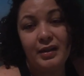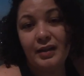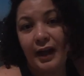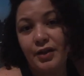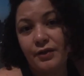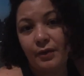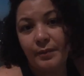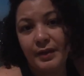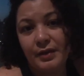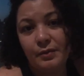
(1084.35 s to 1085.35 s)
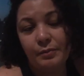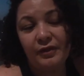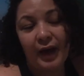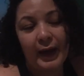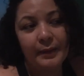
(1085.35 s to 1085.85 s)
detach from this
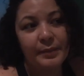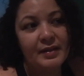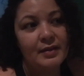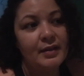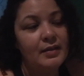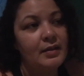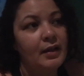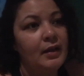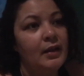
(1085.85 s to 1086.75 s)
van business